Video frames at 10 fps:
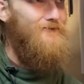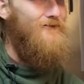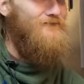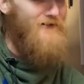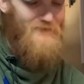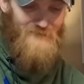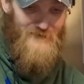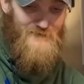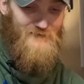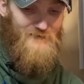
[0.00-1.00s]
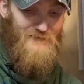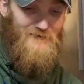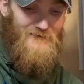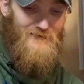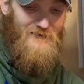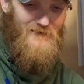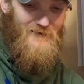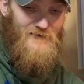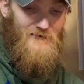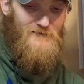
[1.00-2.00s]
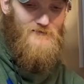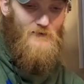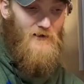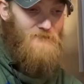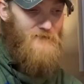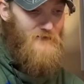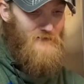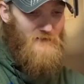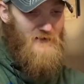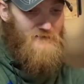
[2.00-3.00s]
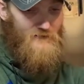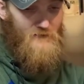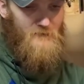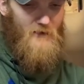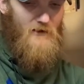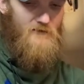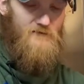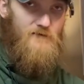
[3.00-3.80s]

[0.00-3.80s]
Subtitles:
Without finishing it. So I figured that's 3 miles.